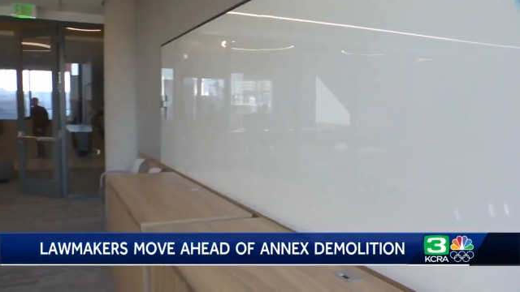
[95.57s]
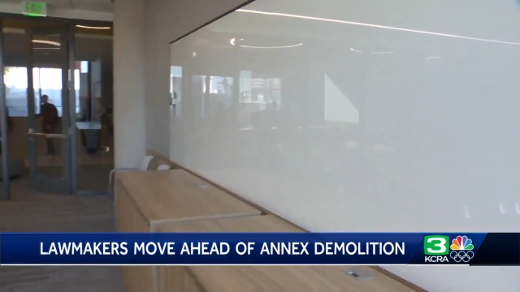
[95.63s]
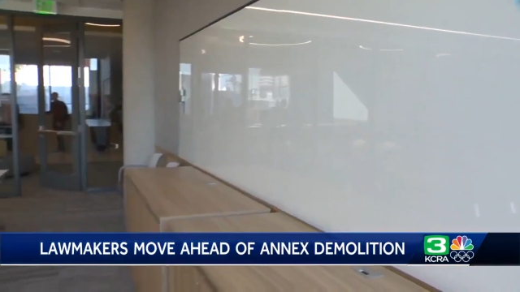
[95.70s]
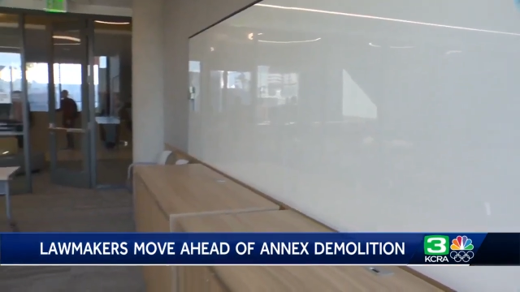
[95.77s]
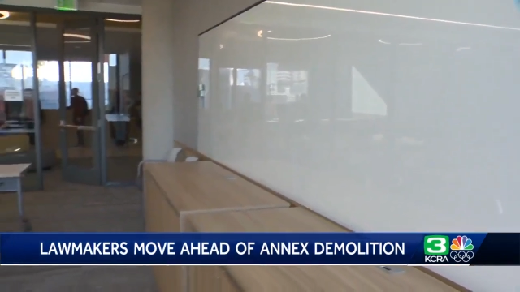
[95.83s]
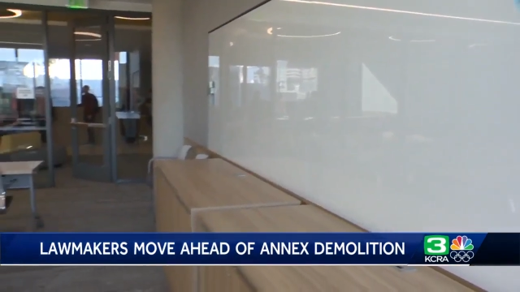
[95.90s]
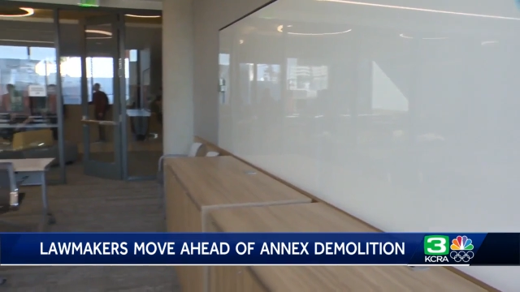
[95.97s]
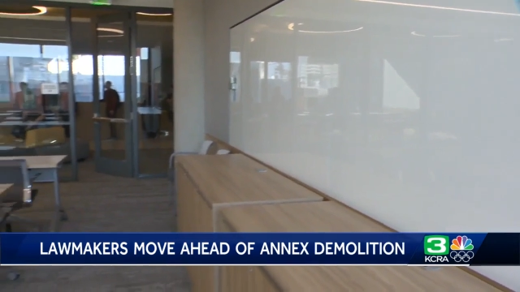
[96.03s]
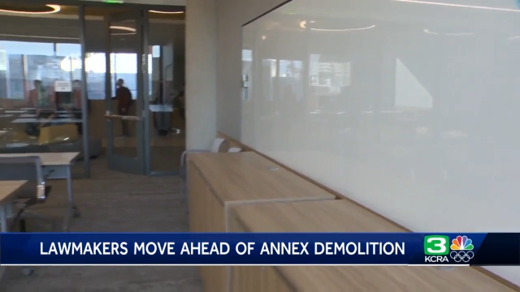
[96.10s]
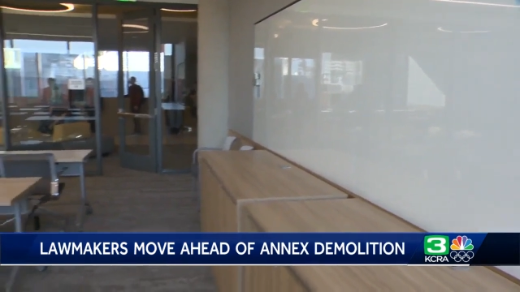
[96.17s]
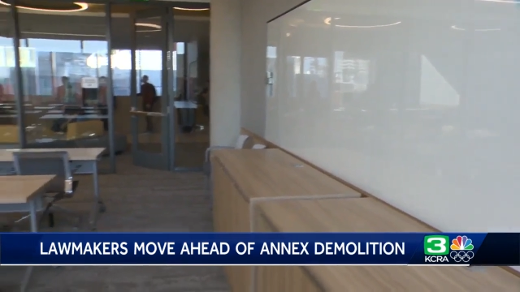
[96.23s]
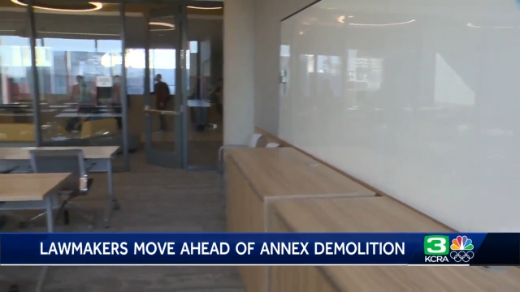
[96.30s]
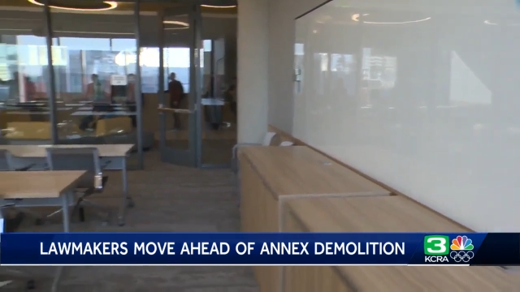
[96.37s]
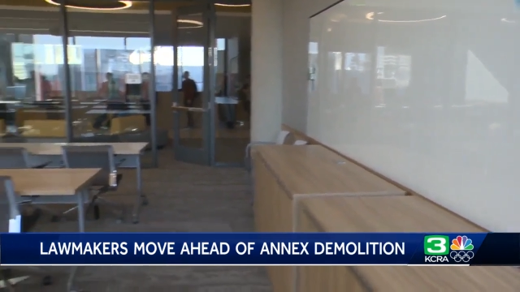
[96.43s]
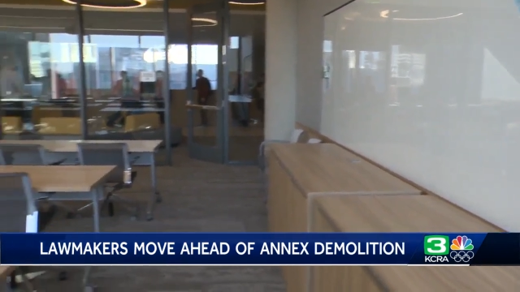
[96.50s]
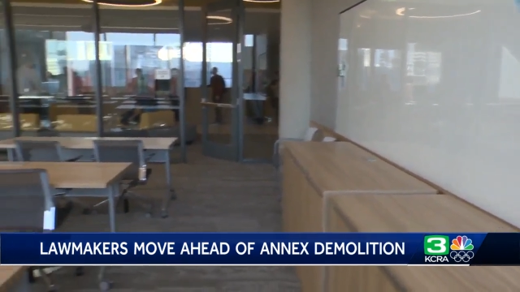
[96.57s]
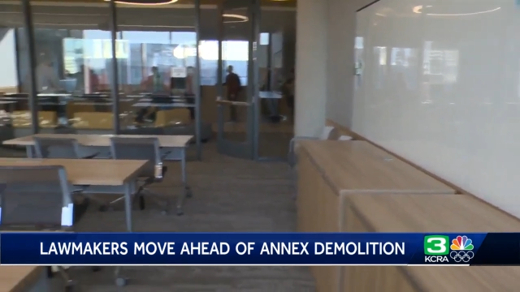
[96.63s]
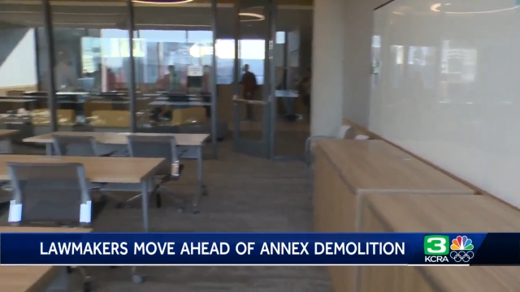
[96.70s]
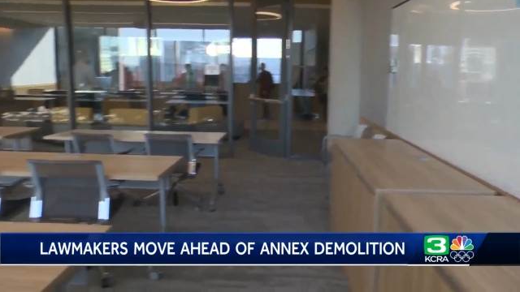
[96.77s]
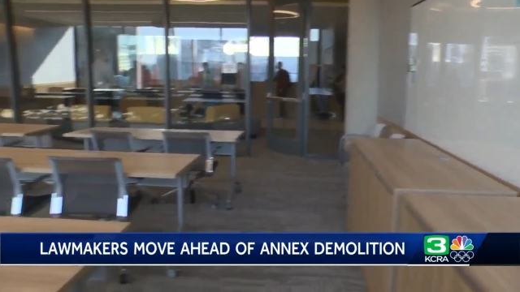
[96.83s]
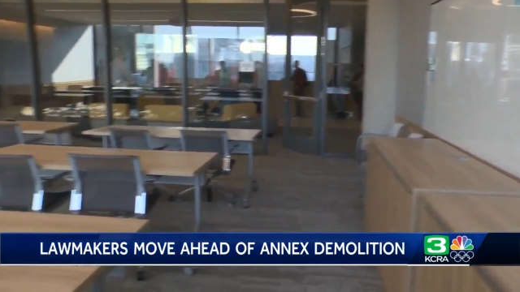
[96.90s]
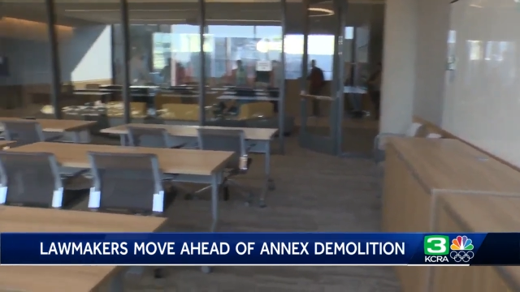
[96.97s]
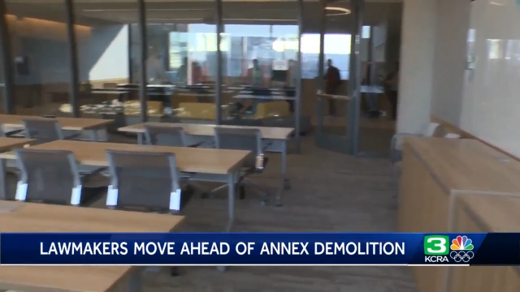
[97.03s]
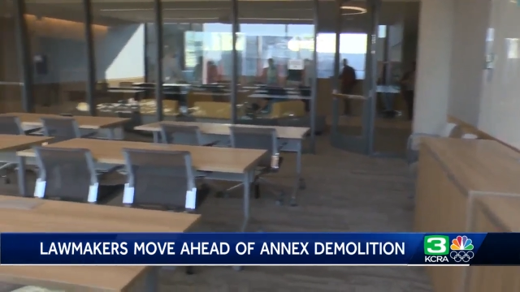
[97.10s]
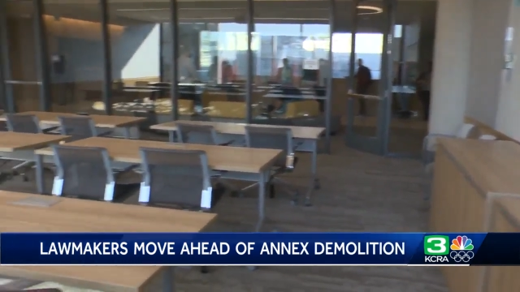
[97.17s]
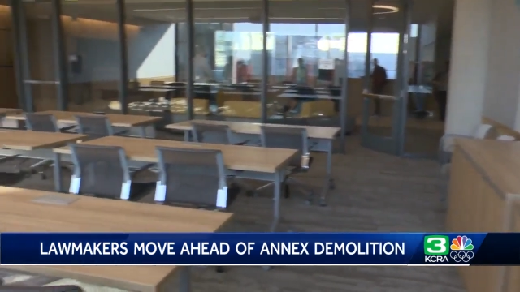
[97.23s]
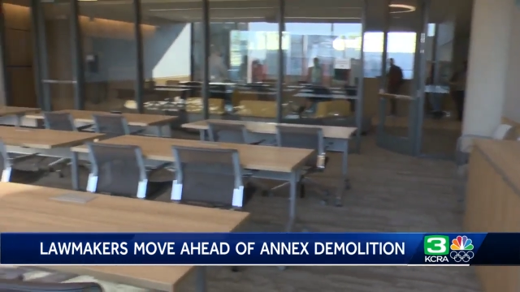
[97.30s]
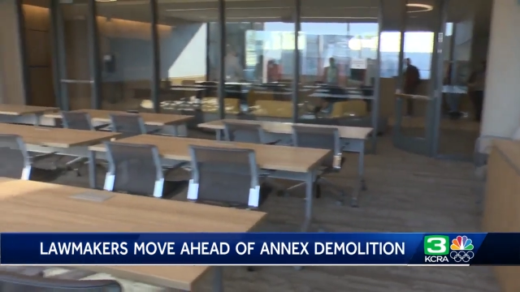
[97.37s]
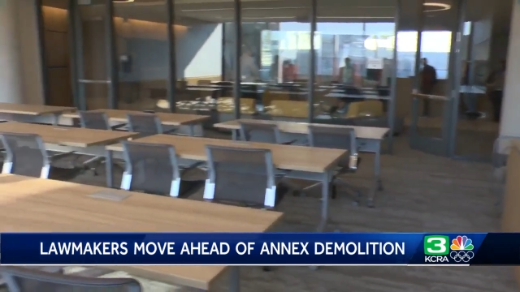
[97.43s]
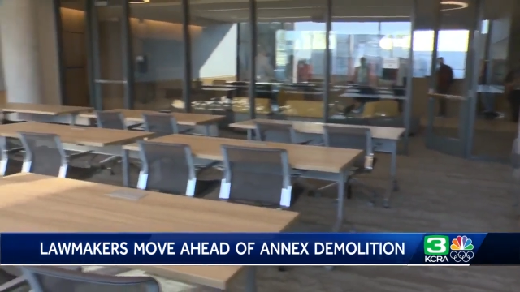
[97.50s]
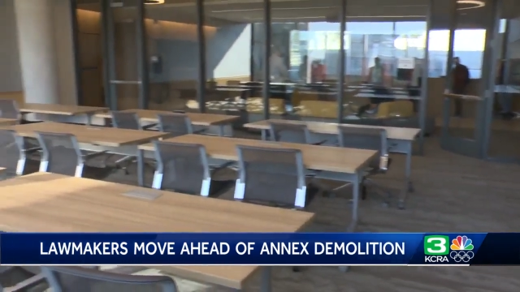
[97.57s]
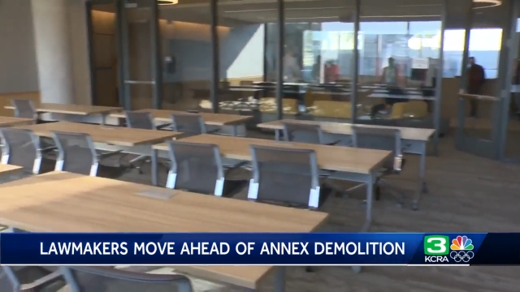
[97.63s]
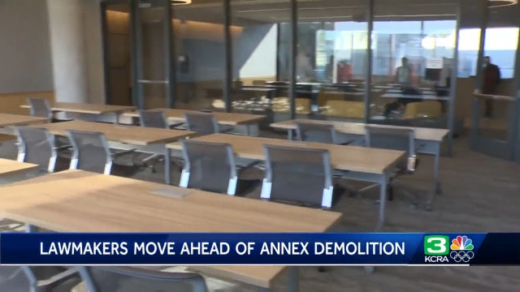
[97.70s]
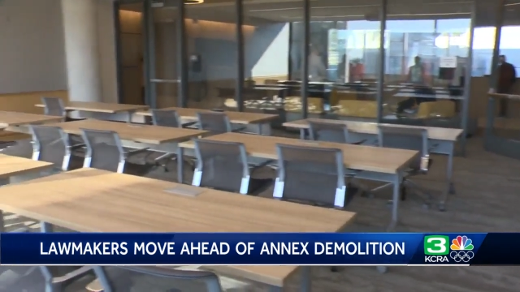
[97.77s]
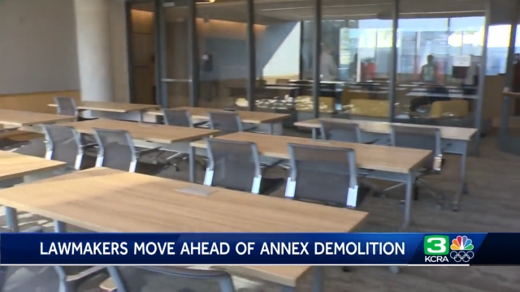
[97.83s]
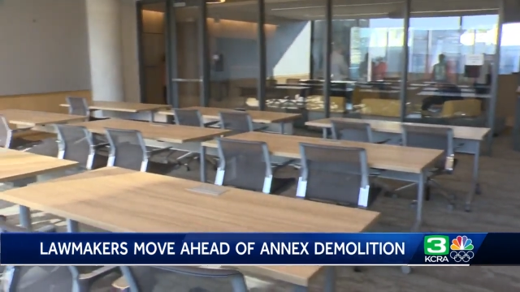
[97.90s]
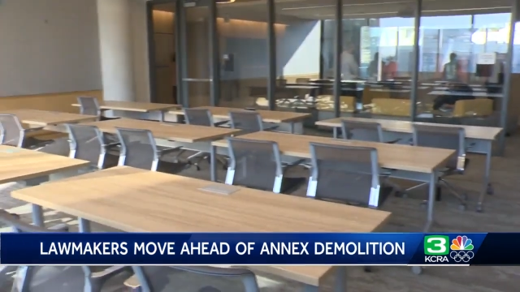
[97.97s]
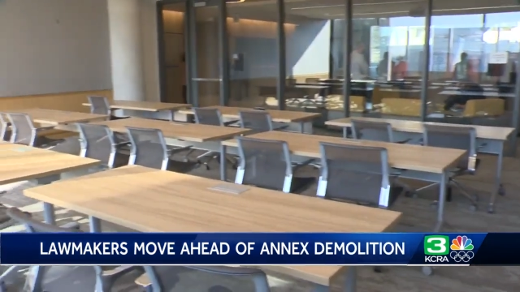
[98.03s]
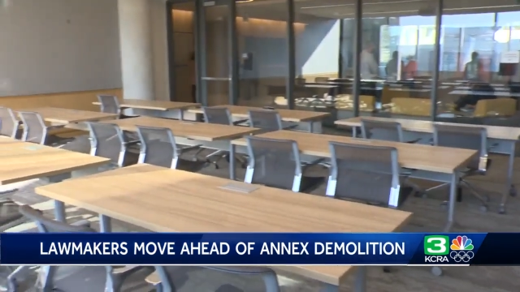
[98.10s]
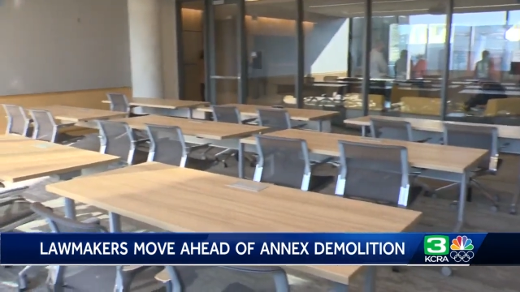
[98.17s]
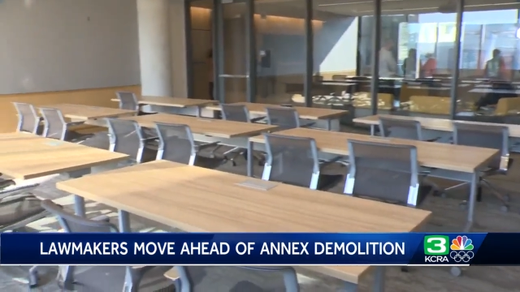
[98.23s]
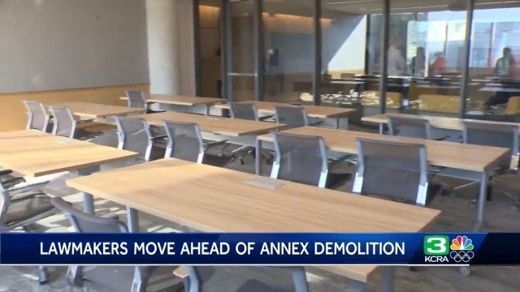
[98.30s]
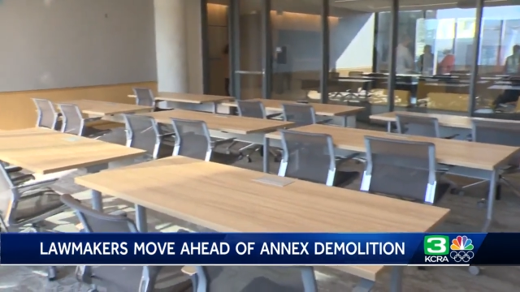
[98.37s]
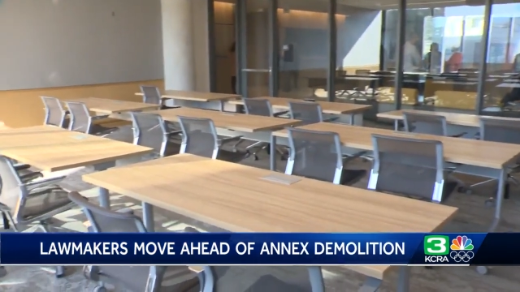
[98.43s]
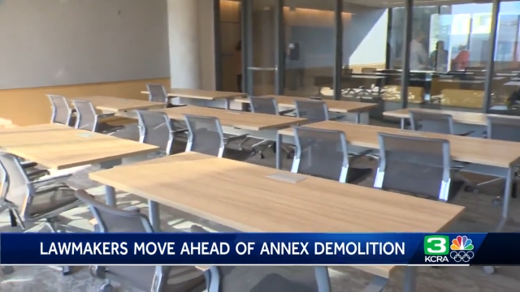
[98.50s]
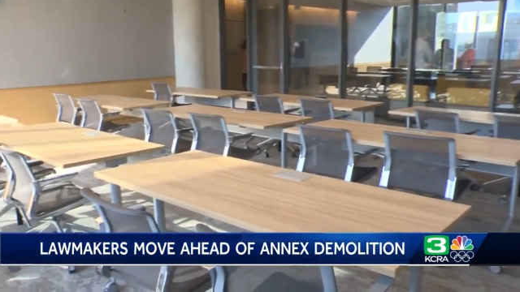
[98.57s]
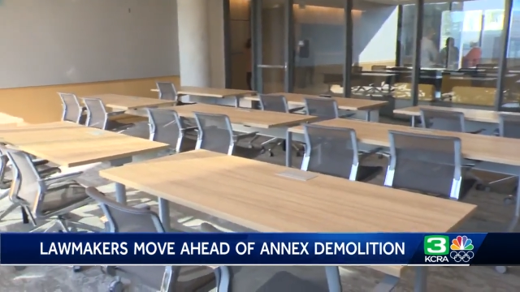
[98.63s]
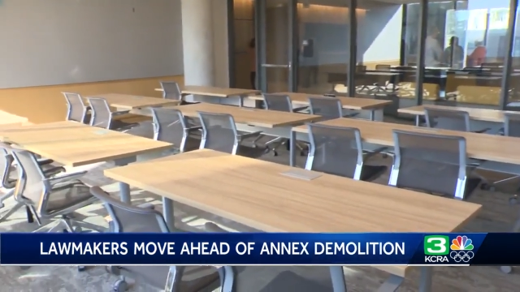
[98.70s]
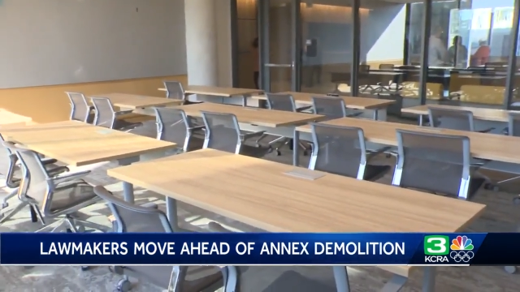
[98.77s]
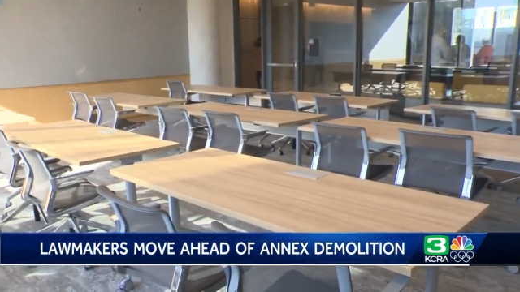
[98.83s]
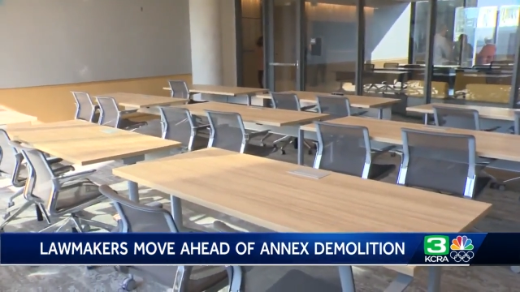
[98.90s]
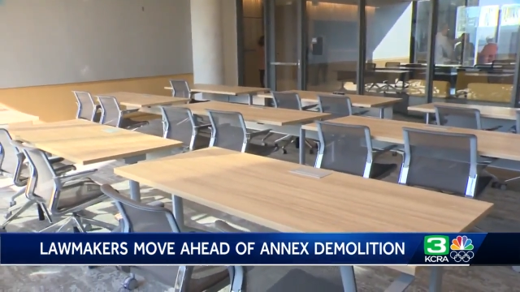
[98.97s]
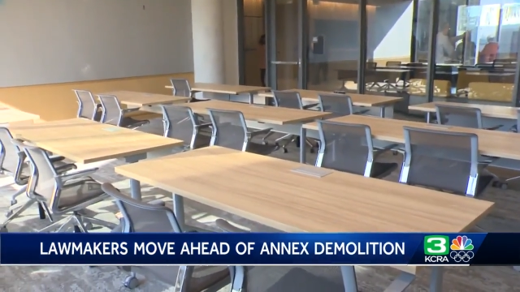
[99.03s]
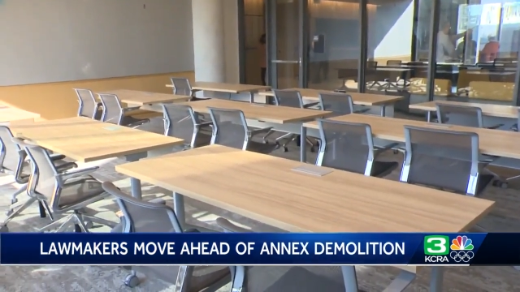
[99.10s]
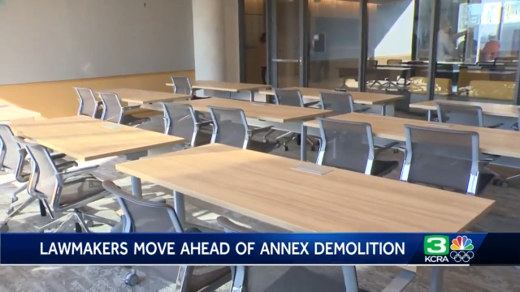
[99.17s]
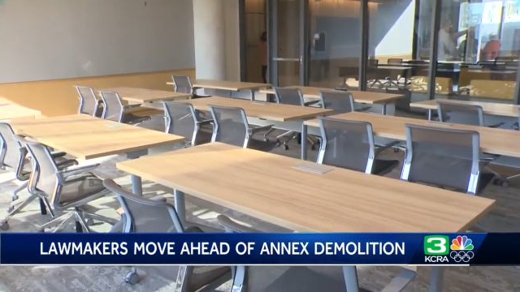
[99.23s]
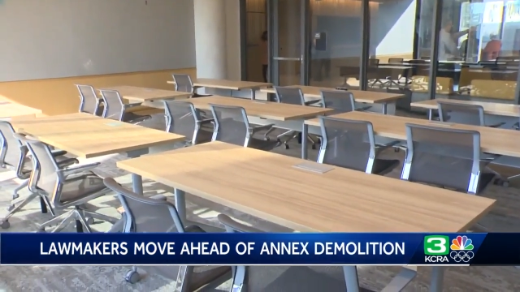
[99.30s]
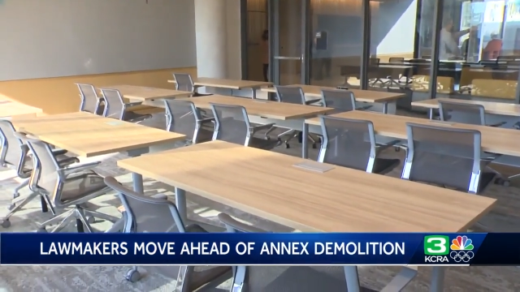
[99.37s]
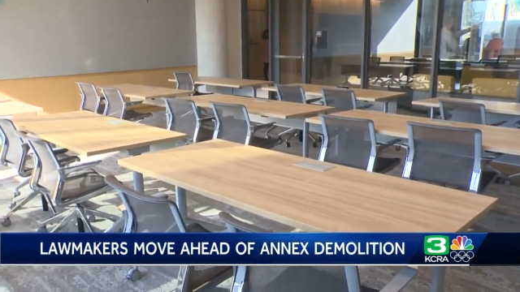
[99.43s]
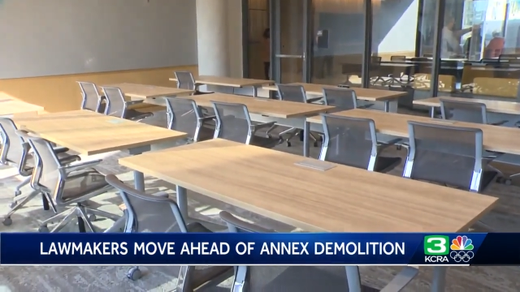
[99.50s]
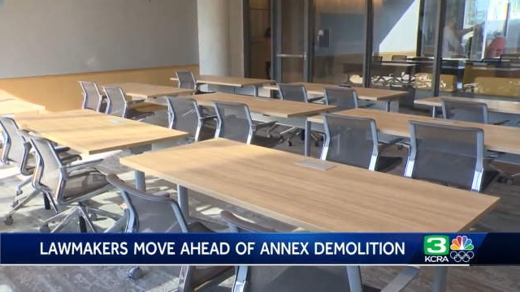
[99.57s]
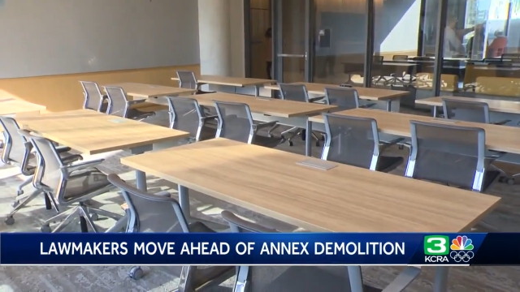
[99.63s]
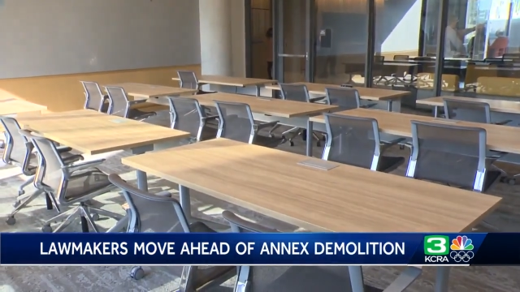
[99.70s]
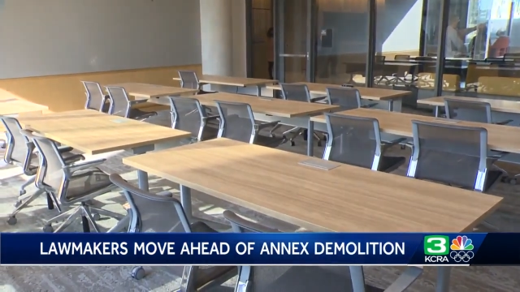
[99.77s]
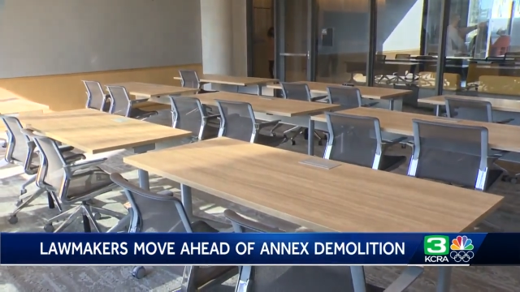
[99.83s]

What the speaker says: (no speaker visible)